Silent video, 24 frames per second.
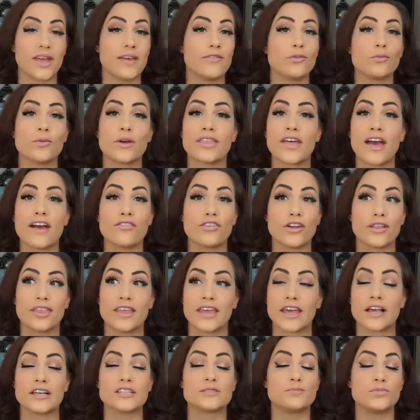Even with
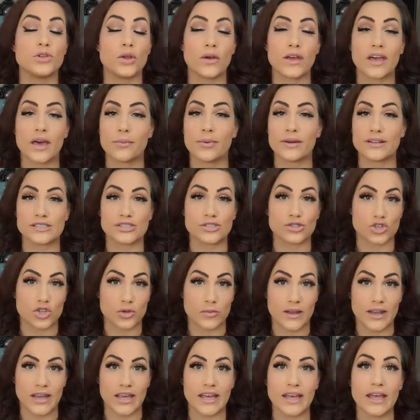everything else blowing up on social
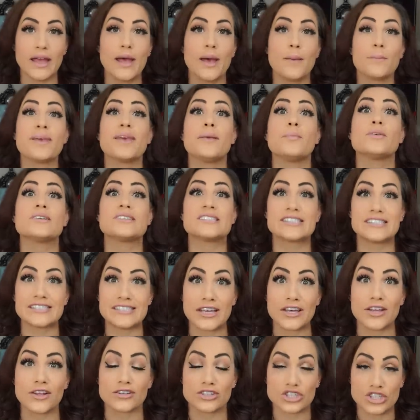media, people
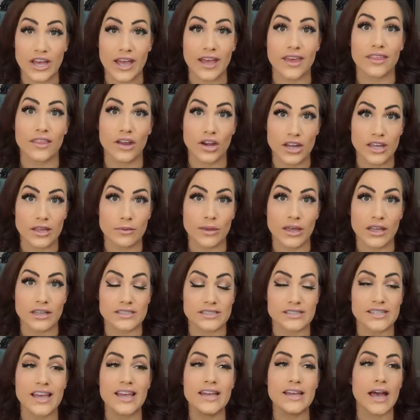still check their
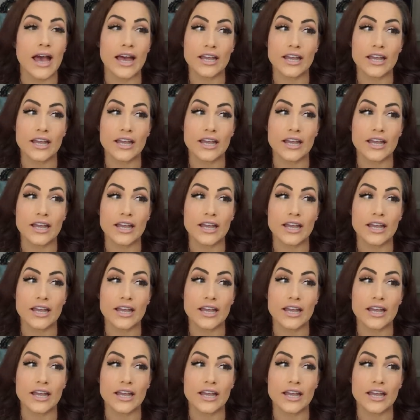emails.